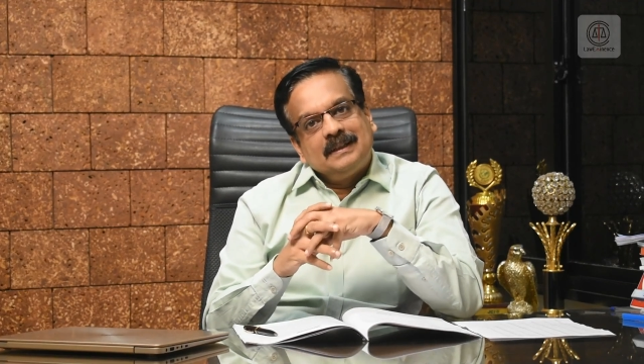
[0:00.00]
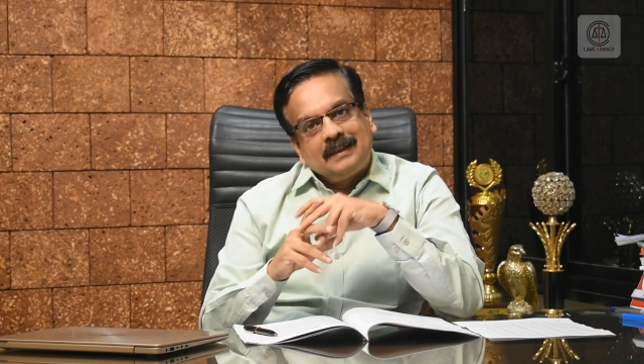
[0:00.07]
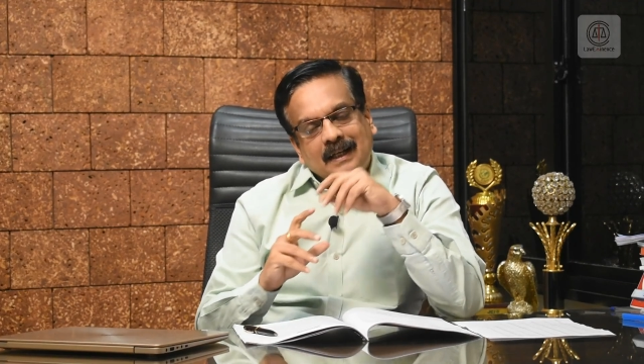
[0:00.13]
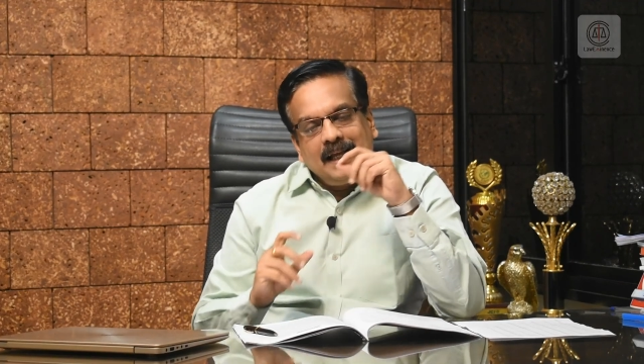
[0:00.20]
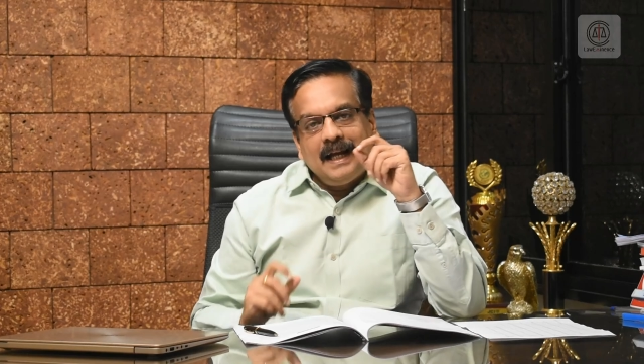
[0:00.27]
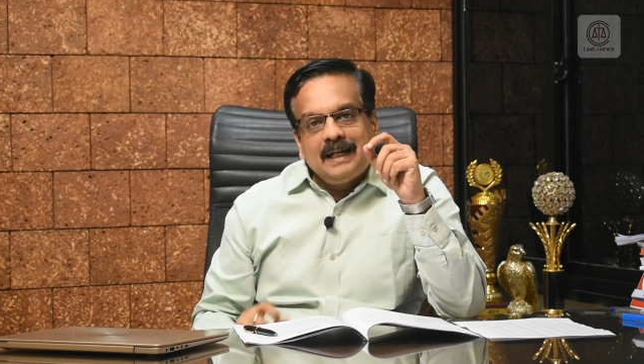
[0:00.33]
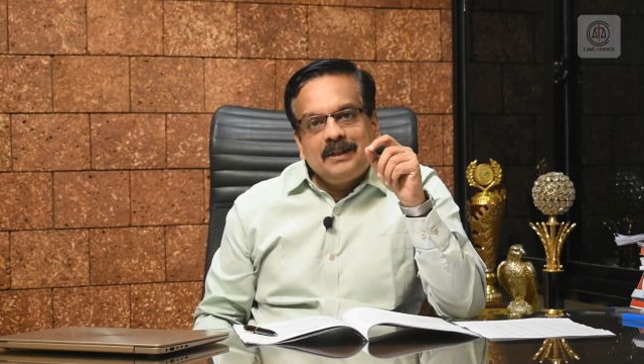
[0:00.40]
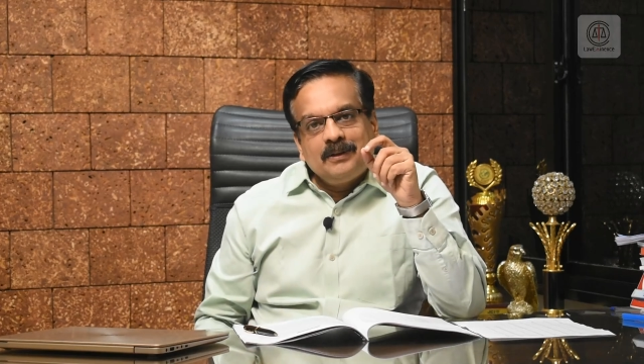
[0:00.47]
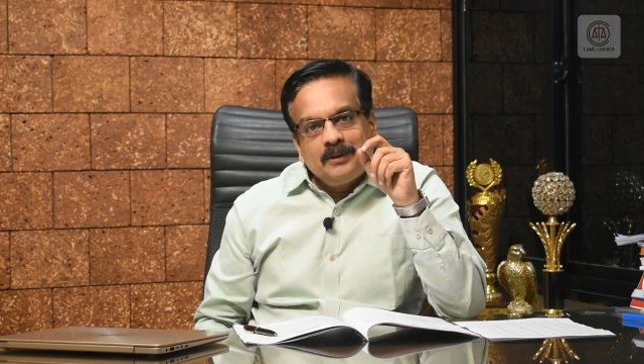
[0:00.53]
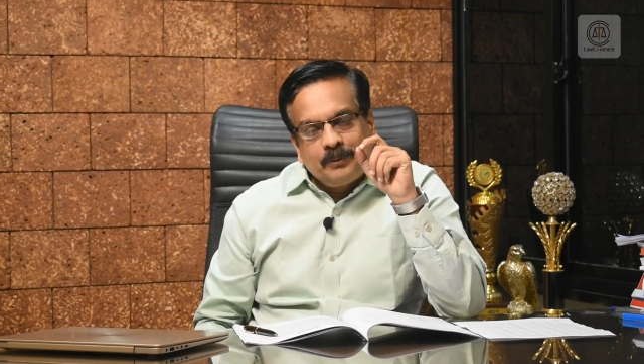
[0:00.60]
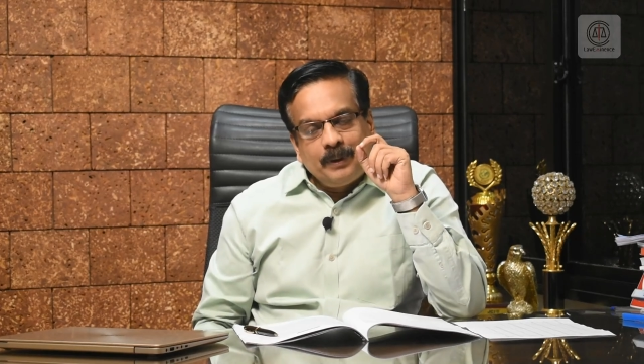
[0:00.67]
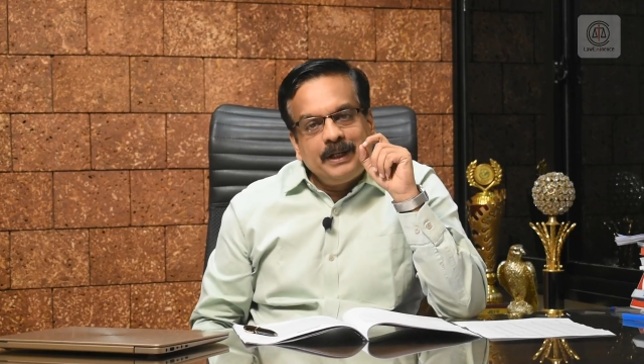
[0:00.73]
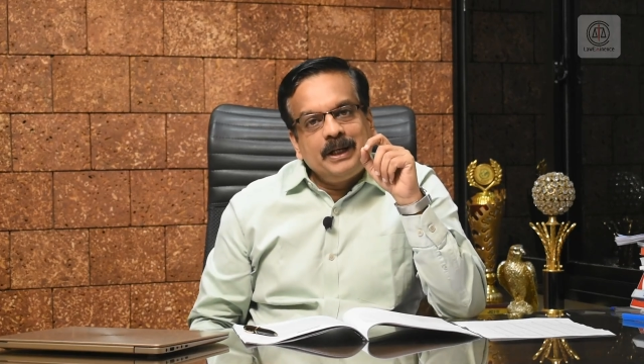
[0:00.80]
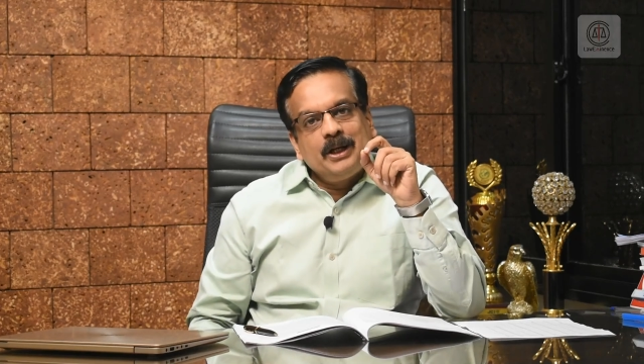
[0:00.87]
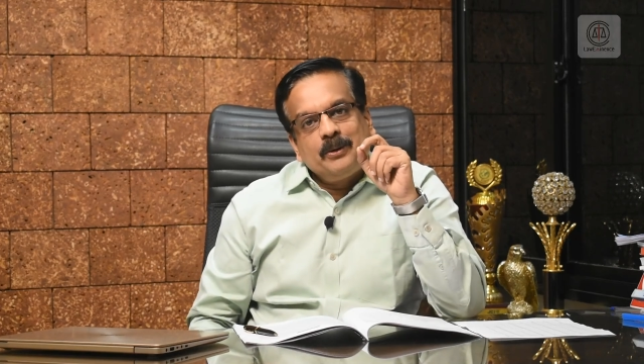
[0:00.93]
CLAT
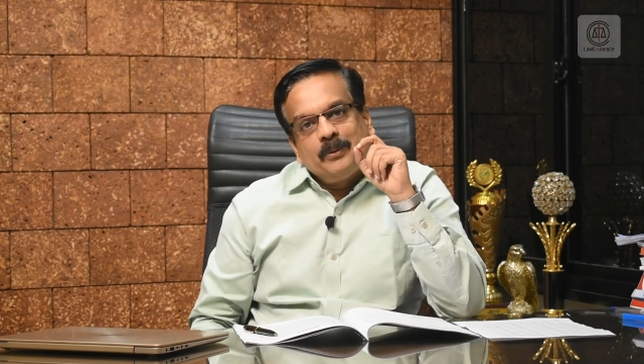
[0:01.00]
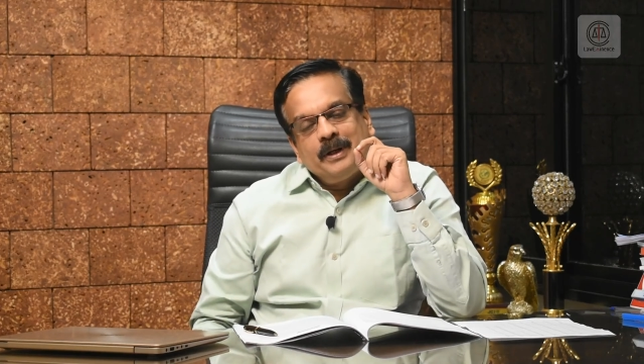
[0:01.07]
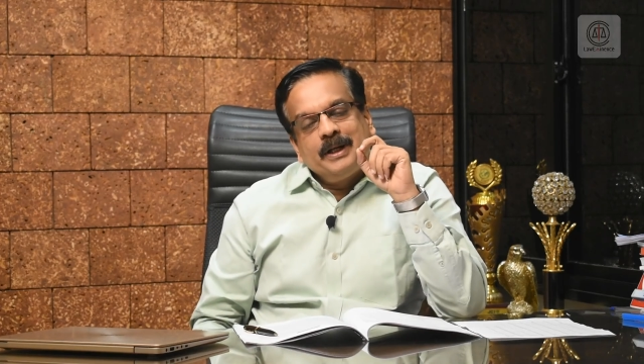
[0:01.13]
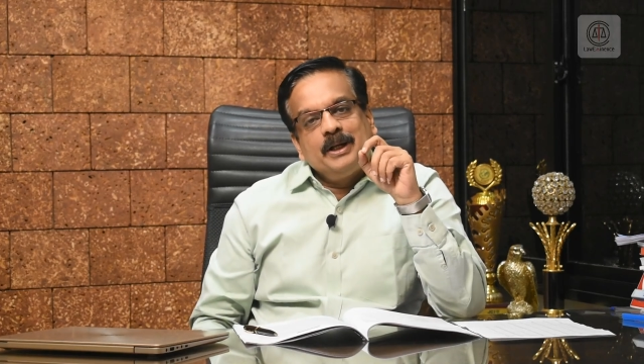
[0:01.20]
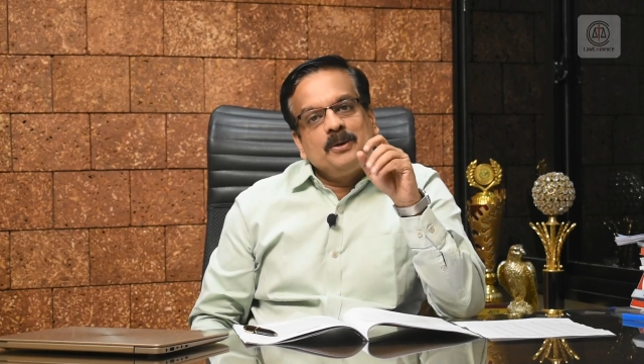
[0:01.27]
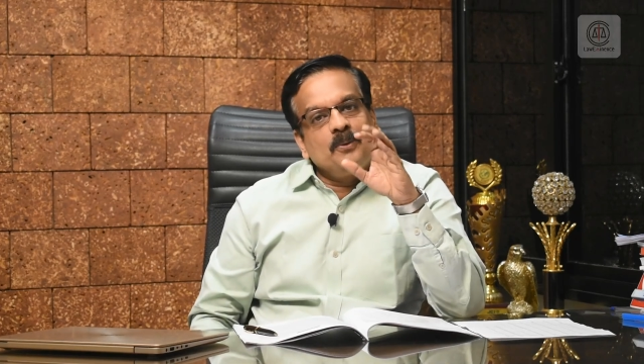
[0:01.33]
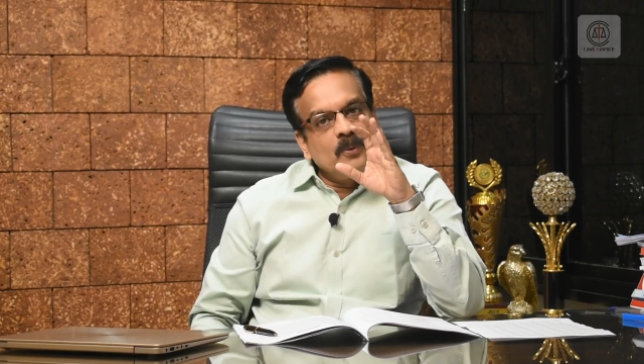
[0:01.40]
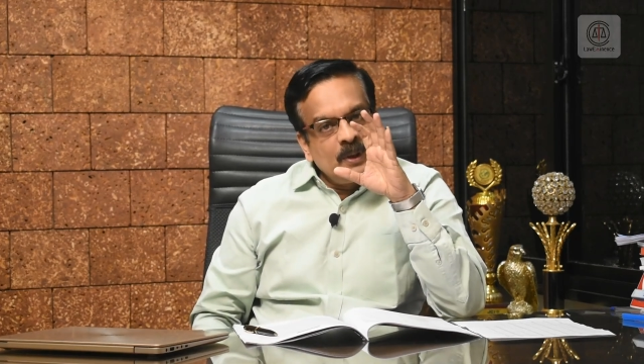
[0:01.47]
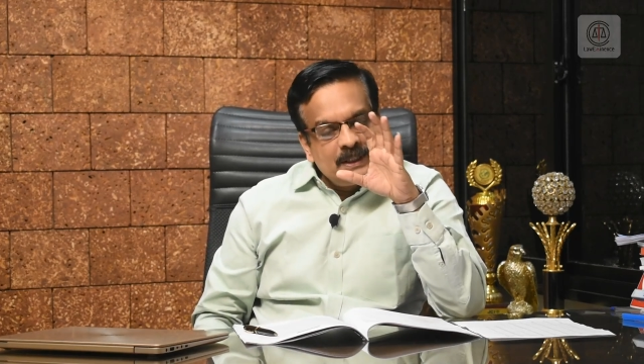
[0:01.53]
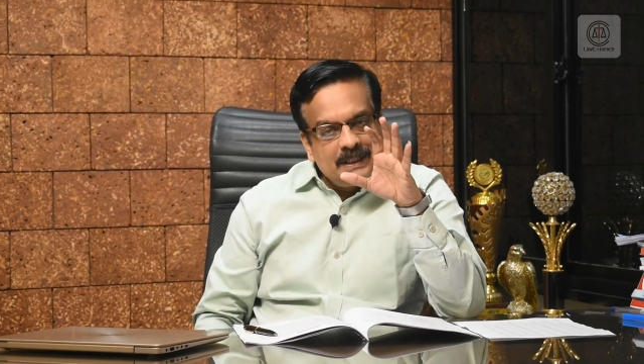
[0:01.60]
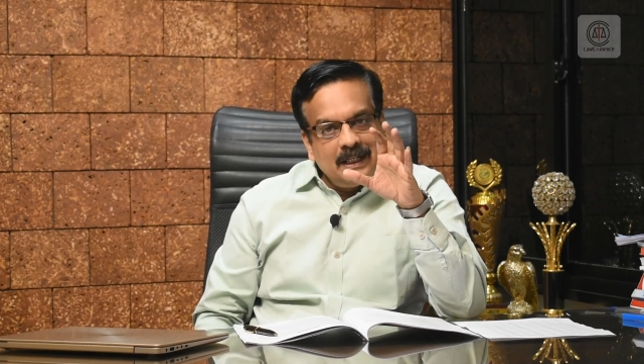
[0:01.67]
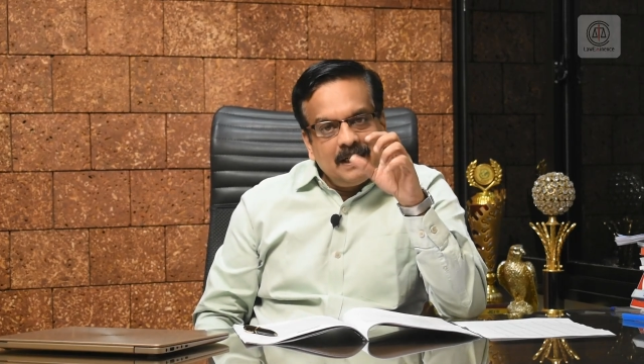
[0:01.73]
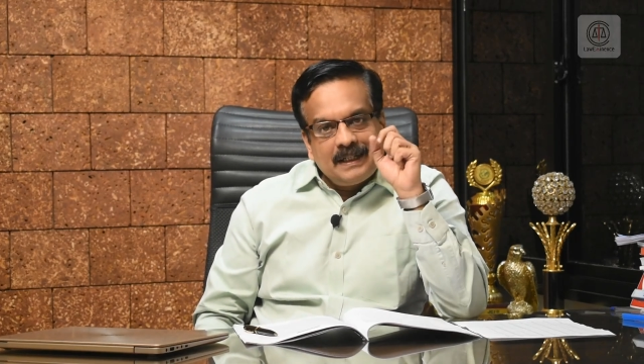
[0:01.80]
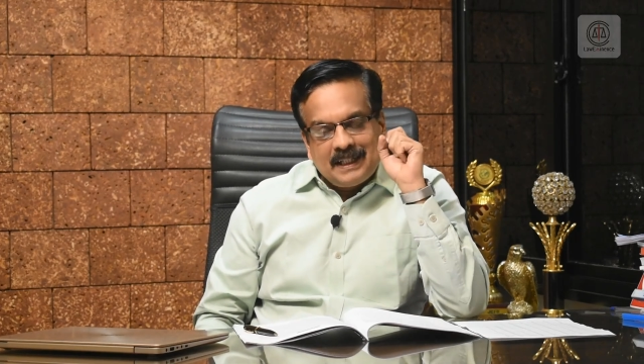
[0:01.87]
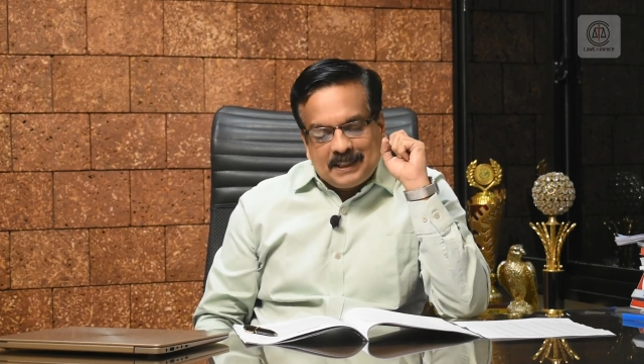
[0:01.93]
2022
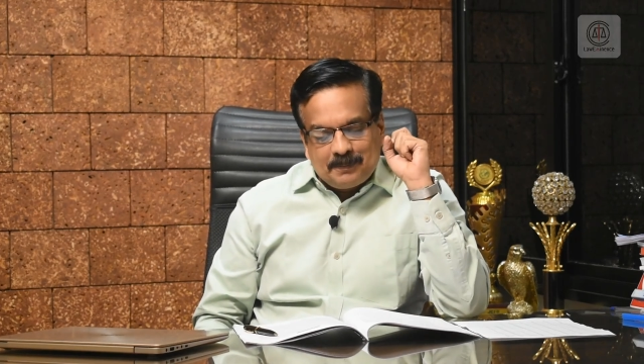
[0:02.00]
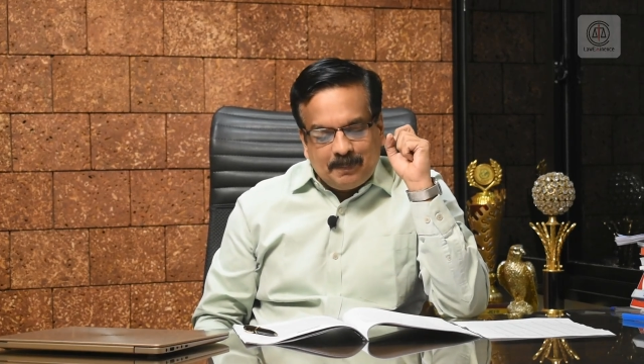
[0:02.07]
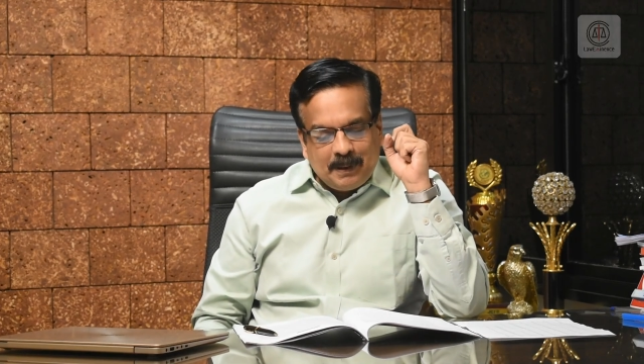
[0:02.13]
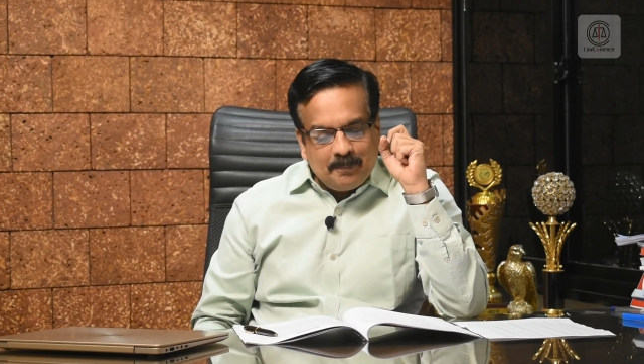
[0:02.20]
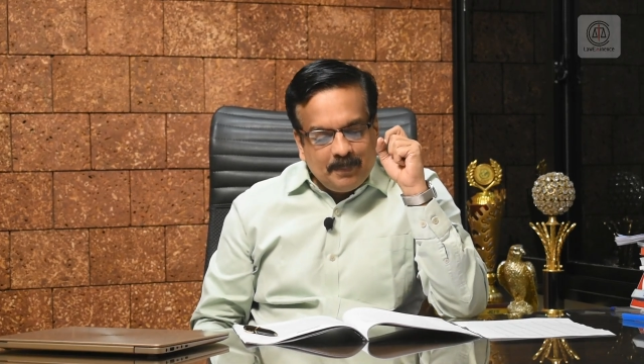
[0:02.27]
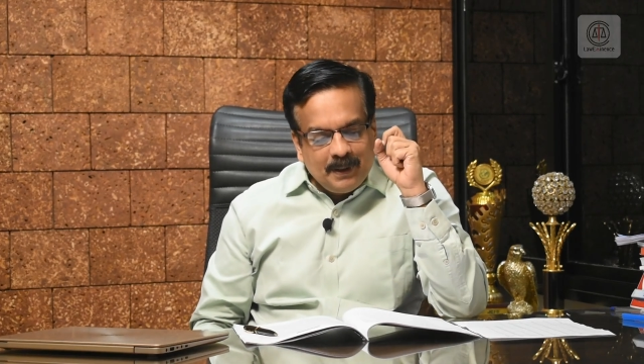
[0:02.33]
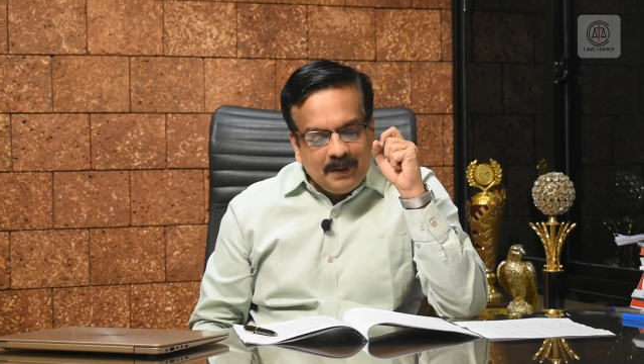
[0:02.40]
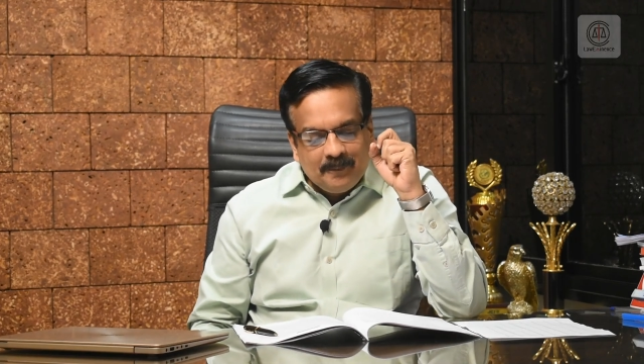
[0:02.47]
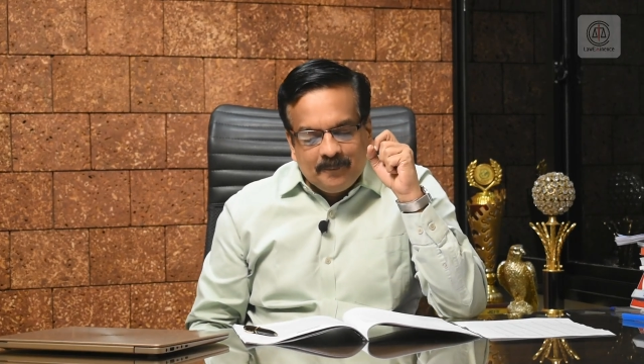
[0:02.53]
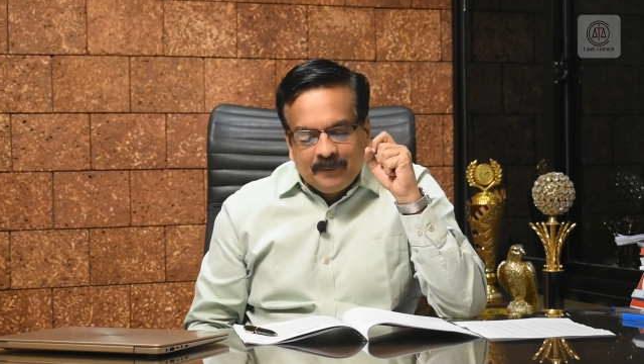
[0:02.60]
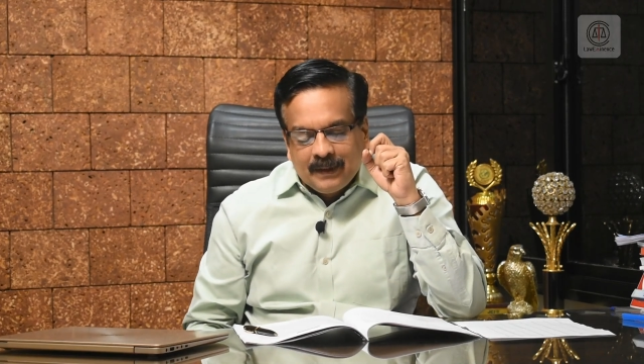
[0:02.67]
original test paper.